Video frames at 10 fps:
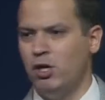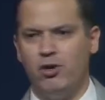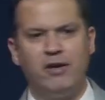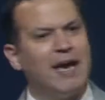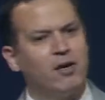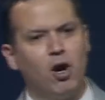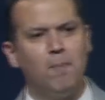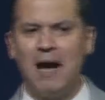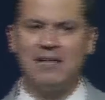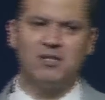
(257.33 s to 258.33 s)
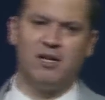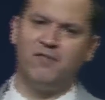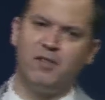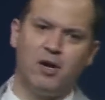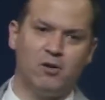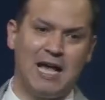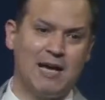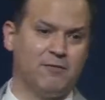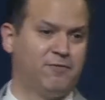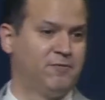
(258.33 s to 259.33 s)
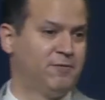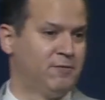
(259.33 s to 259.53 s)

you can't go back to living the old life.